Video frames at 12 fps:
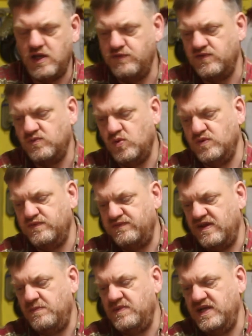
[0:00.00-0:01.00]
for a walk with the
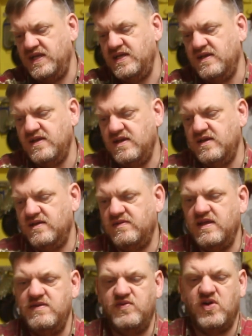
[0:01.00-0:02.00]
family.
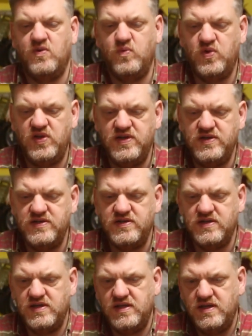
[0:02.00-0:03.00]
Then you've got woolen.
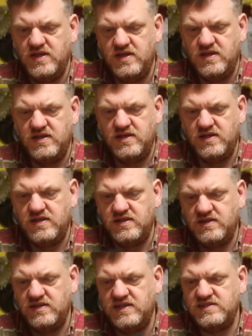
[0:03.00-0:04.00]

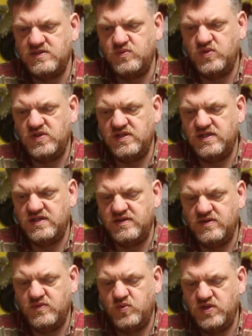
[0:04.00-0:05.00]
These are
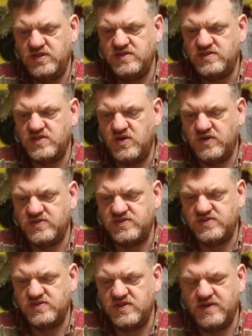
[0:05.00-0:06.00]
woolen
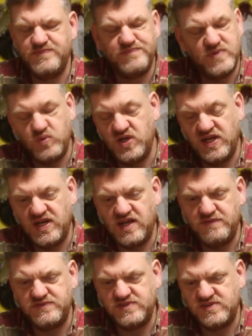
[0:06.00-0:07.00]
socks, woolen
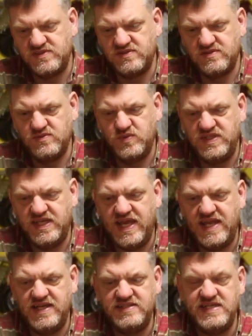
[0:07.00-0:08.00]
gloves with,
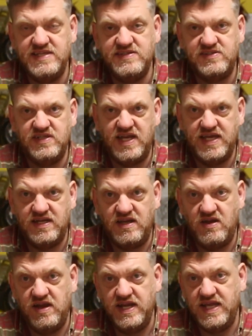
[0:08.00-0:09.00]
again, a tinsulate
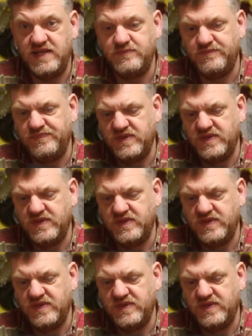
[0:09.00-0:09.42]
lining.